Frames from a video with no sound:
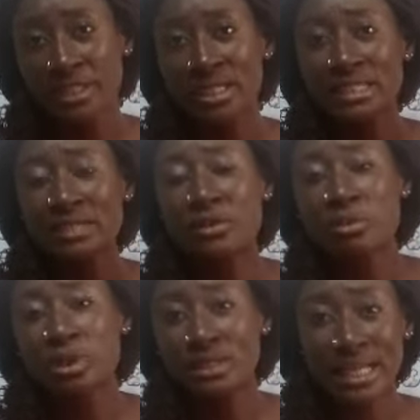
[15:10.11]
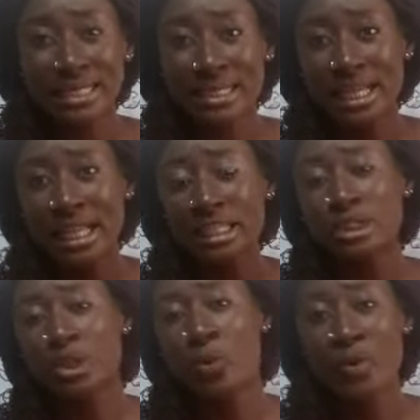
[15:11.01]
starting from your dart line,
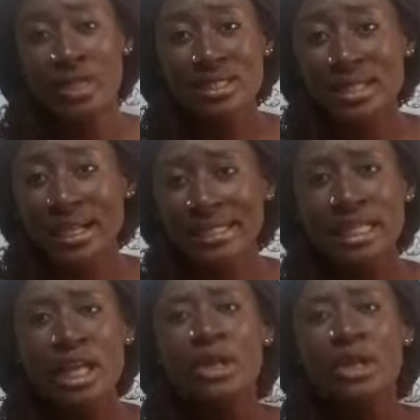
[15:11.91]
your waistline.